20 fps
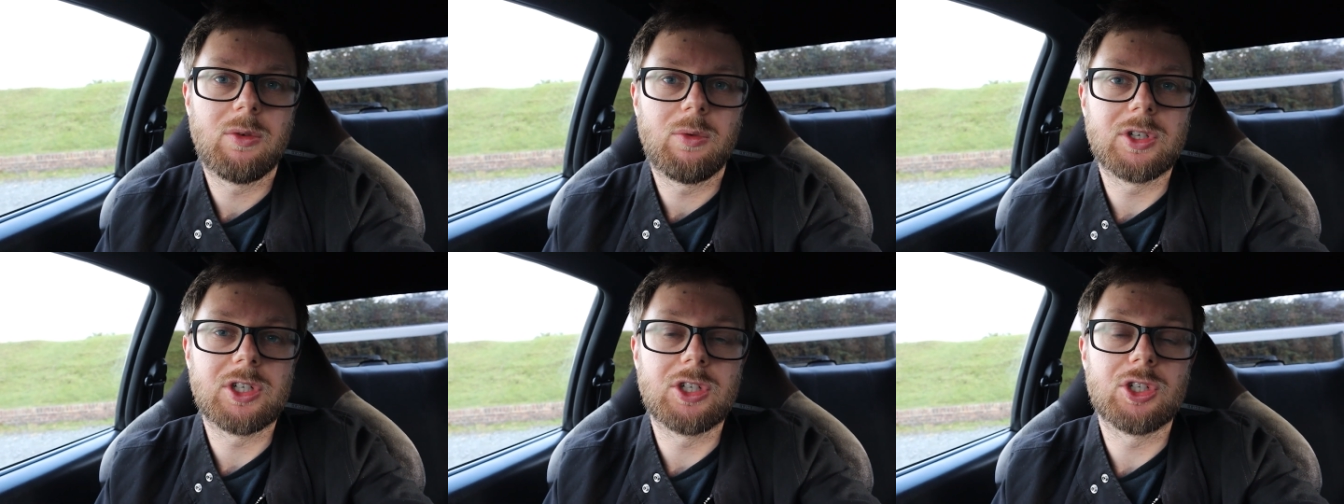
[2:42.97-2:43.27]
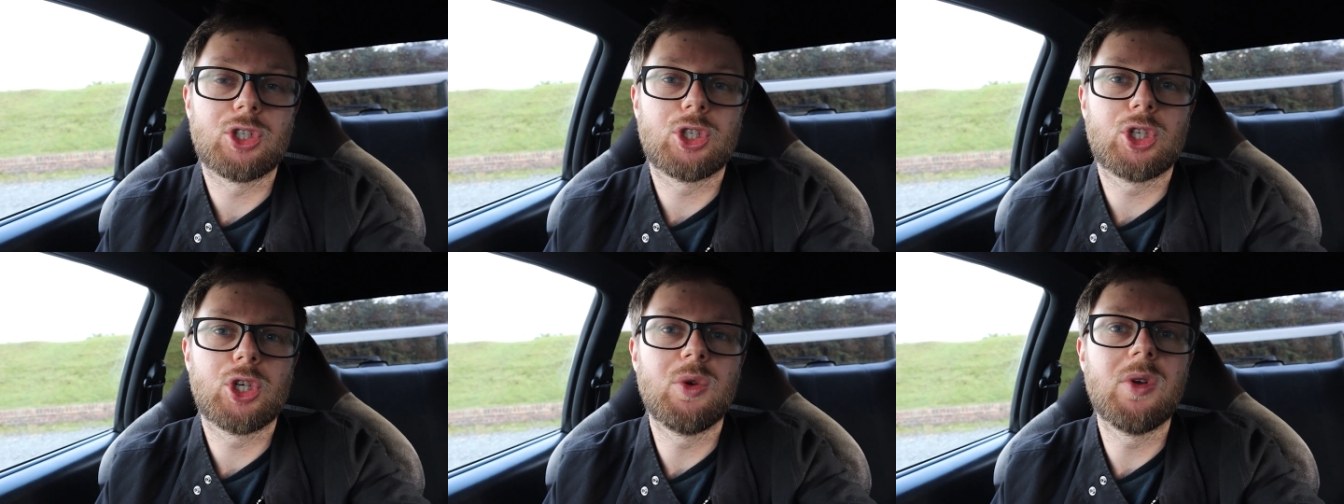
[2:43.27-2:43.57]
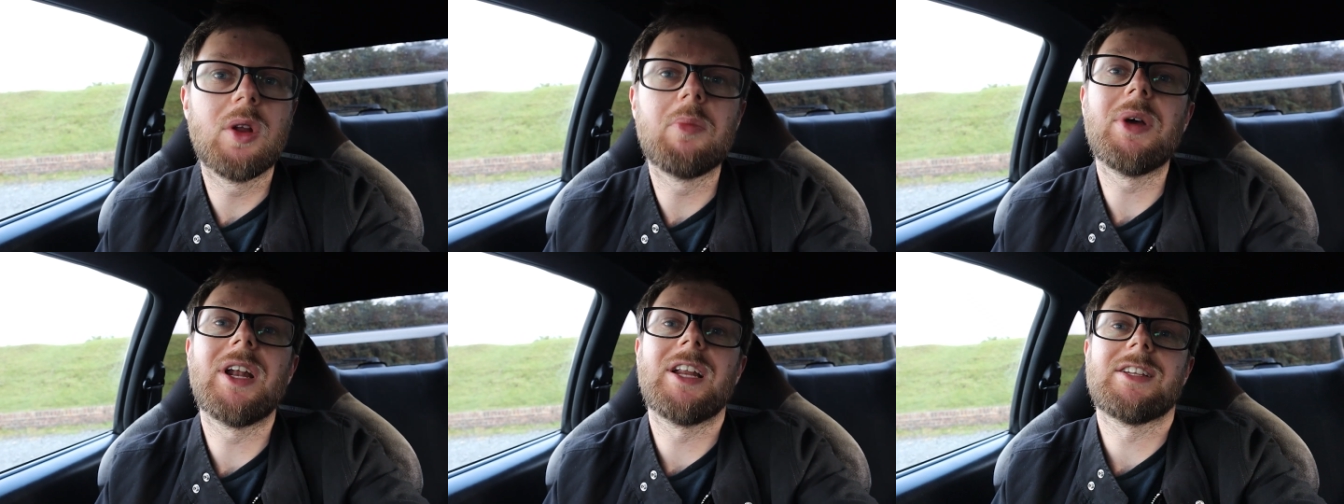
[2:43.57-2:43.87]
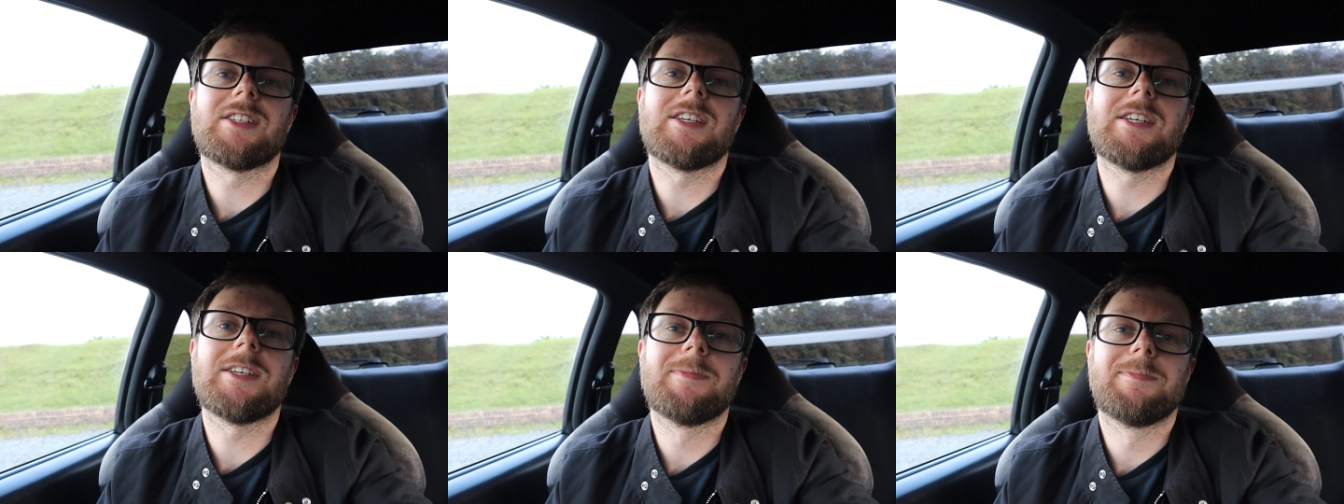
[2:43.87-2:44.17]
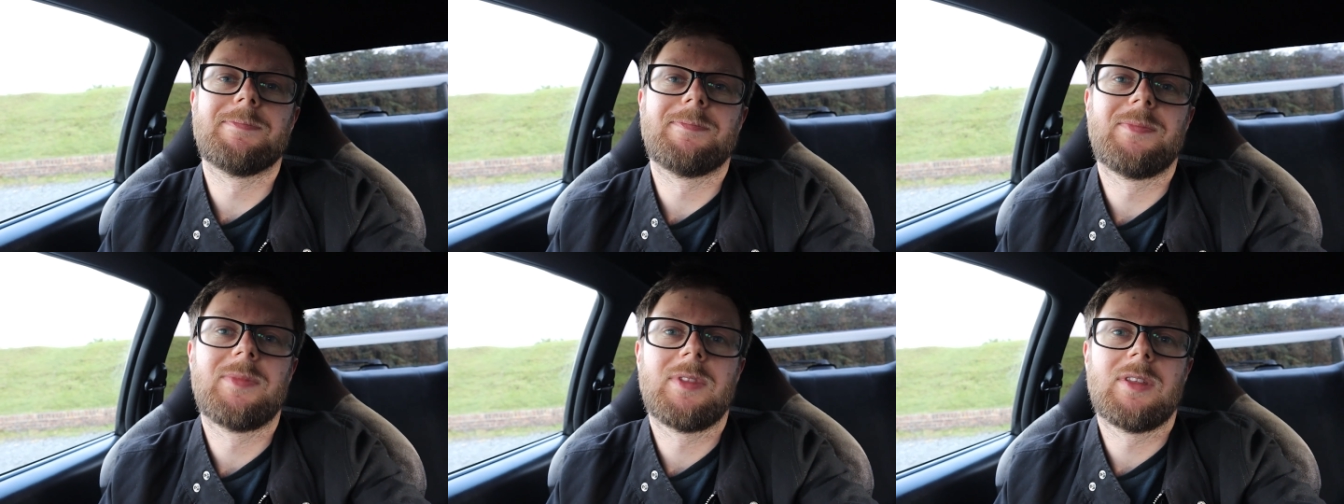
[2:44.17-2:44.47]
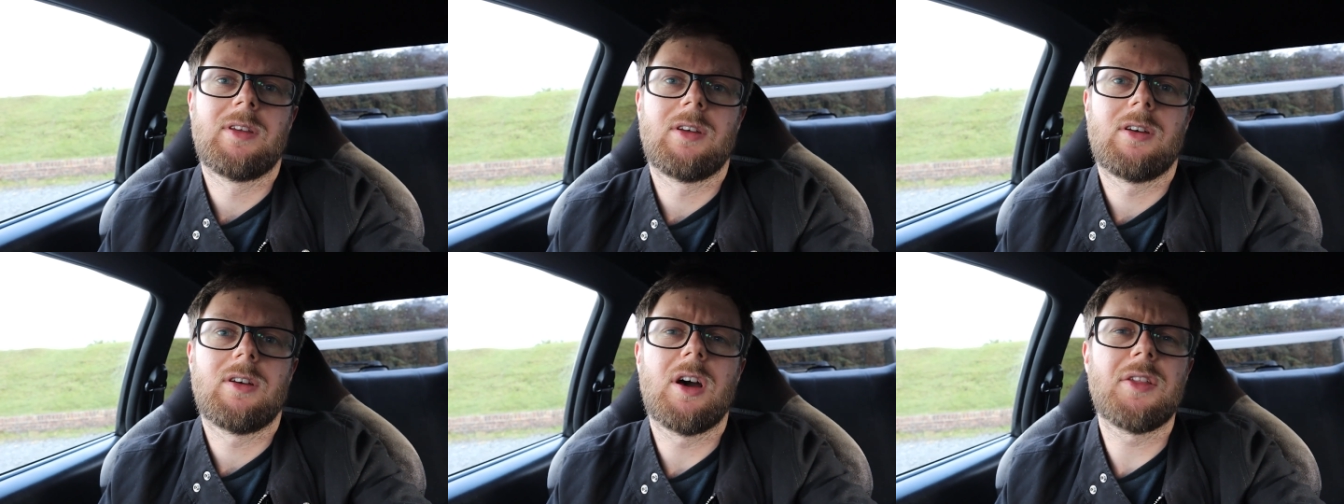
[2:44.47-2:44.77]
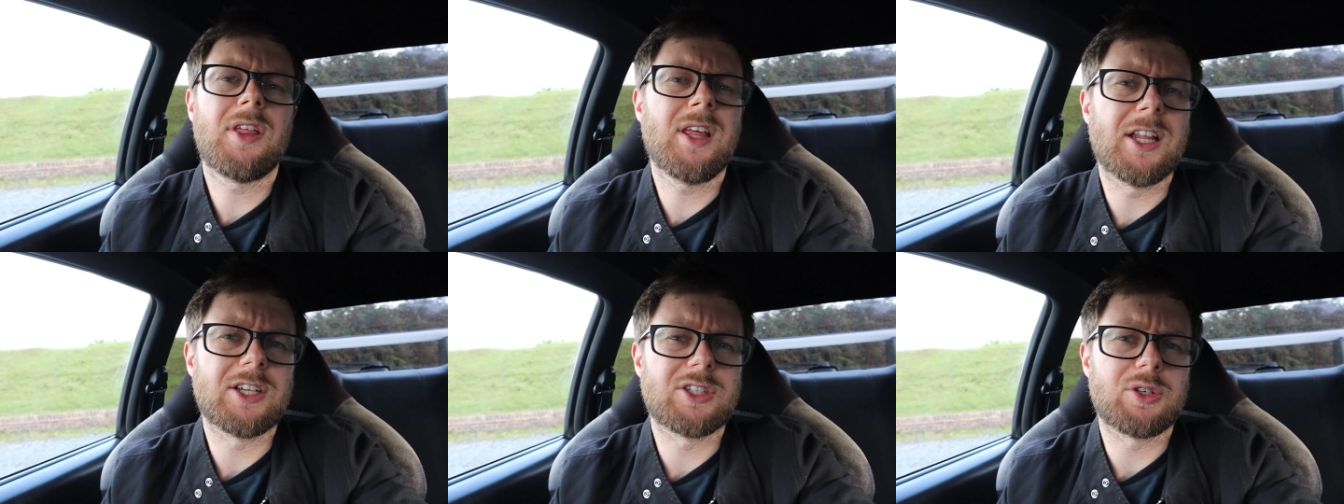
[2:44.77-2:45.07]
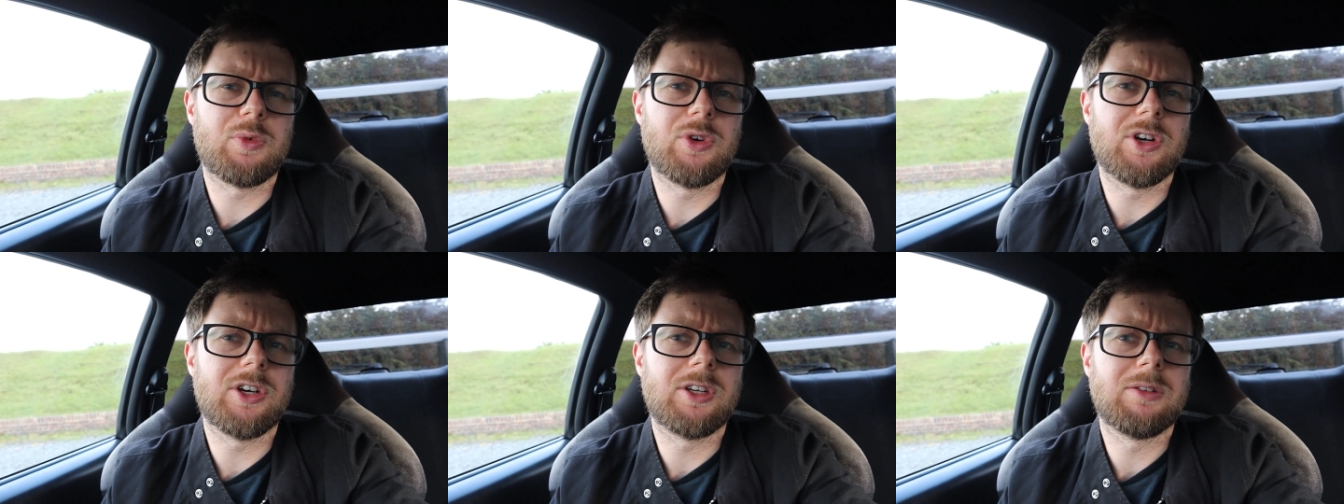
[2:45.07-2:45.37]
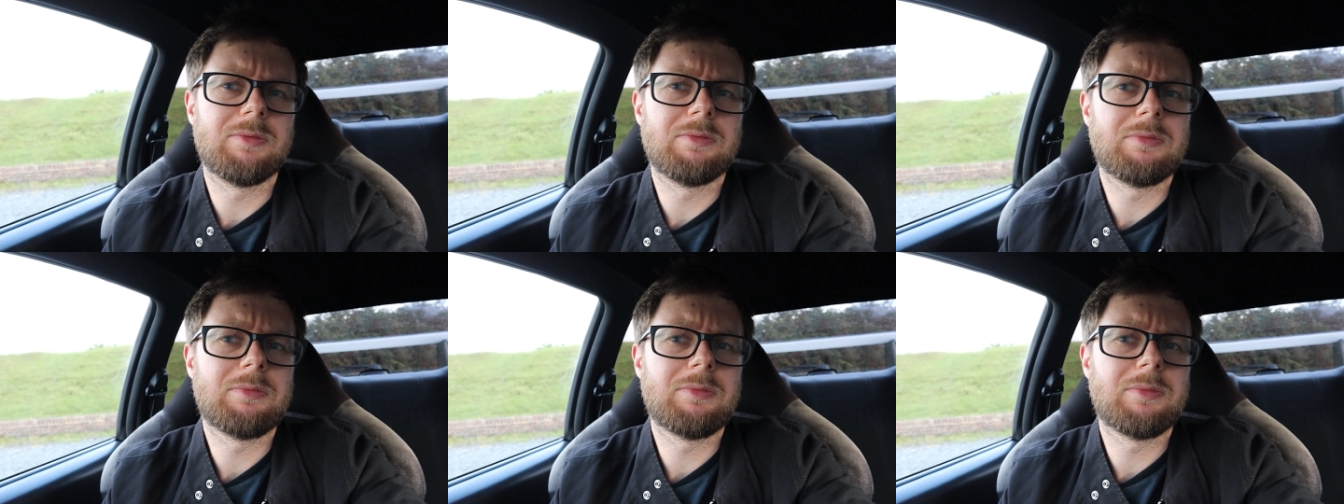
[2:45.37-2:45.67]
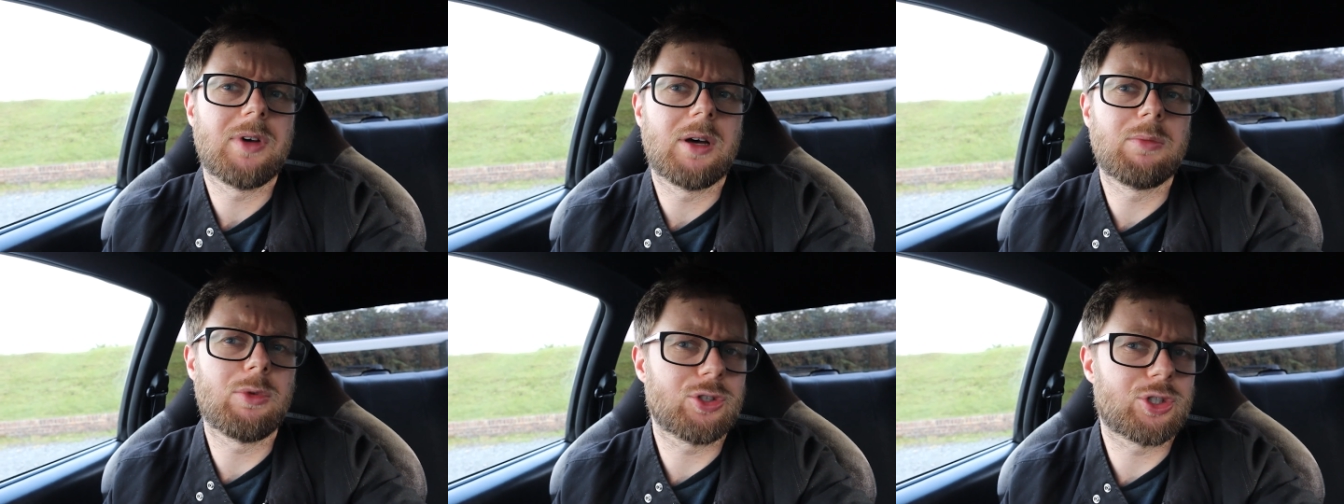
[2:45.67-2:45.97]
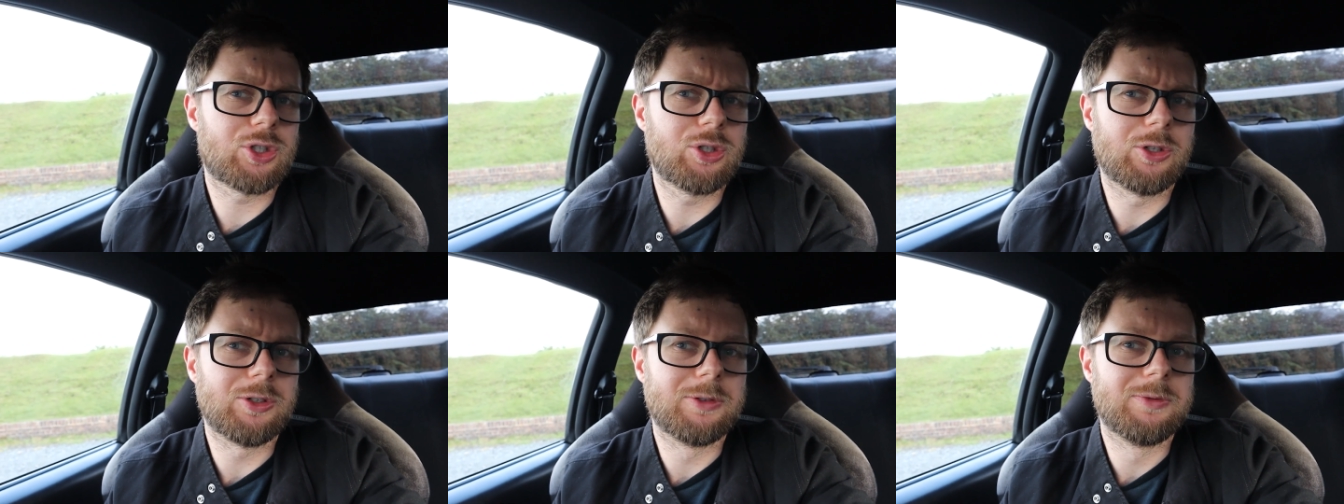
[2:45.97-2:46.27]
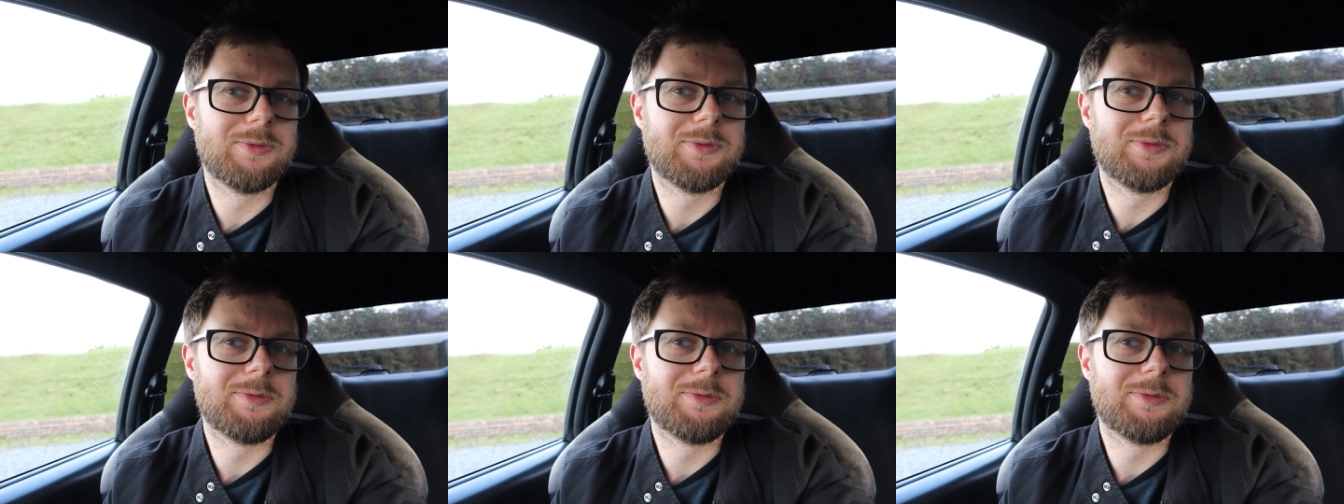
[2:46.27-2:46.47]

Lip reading: which is tunability. I think that's a word. I'm not sure.